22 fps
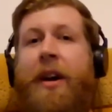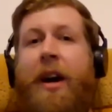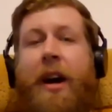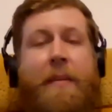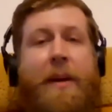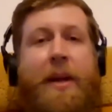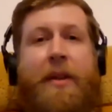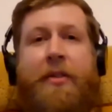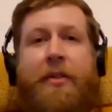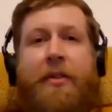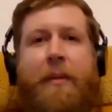I
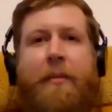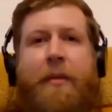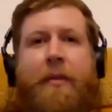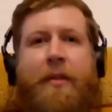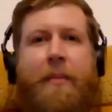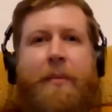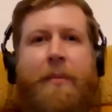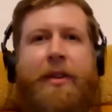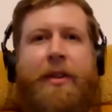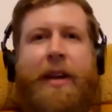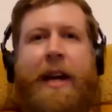mean, some of
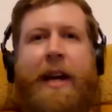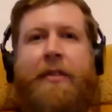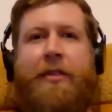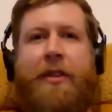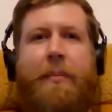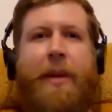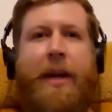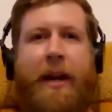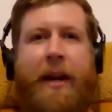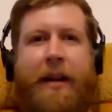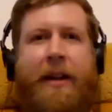them say
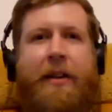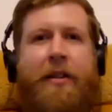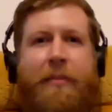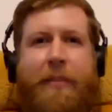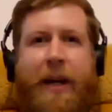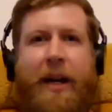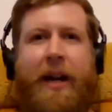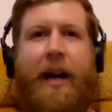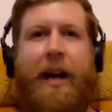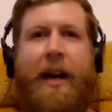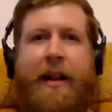something a little
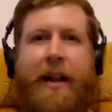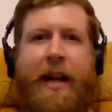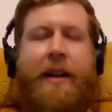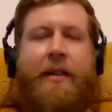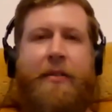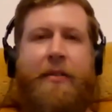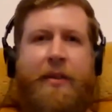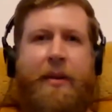bit like that,